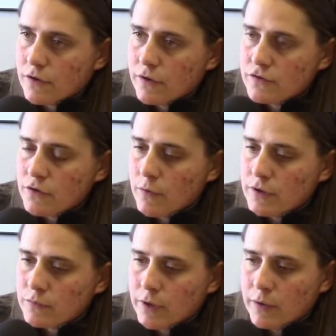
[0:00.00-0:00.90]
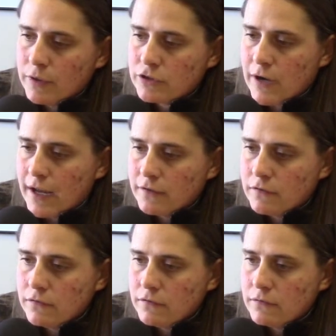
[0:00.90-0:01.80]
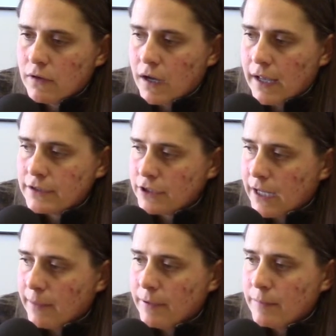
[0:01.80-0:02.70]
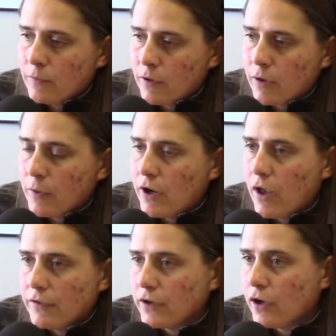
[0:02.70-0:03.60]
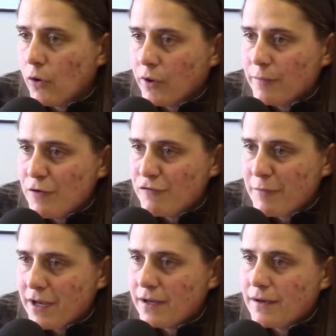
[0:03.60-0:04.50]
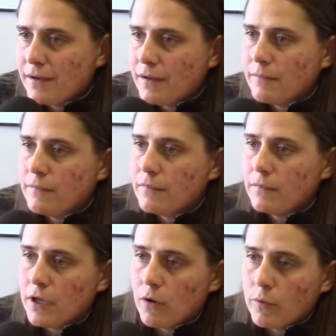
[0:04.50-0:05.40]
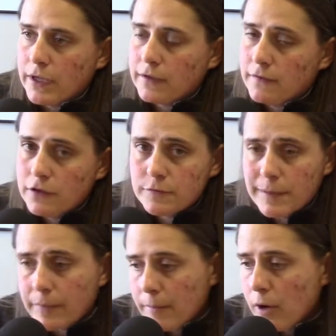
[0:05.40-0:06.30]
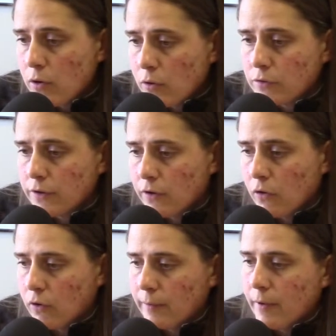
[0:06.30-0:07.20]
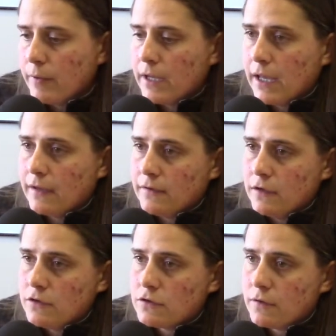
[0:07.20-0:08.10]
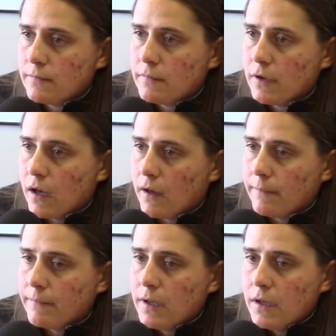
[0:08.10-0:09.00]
sure. There's always we, we try to uh, educate people. We call it the cannoli movement. Um, you know, we can teach people about golden cannoli, but we can't teach them. Um,